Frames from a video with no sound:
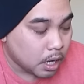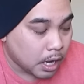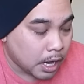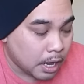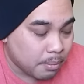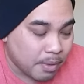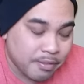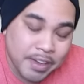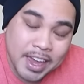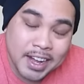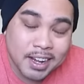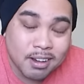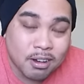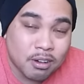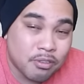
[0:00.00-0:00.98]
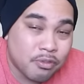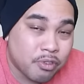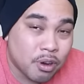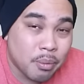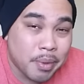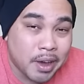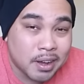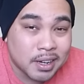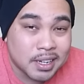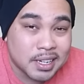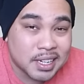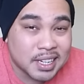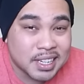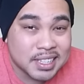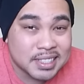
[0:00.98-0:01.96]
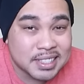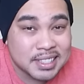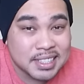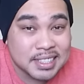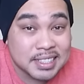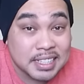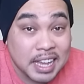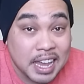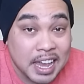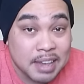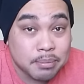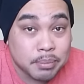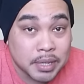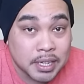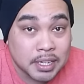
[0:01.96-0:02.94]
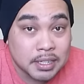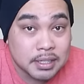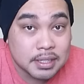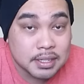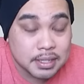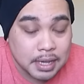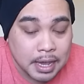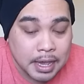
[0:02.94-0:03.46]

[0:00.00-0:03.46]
I've had it going for about a good 6 to 8 minutes,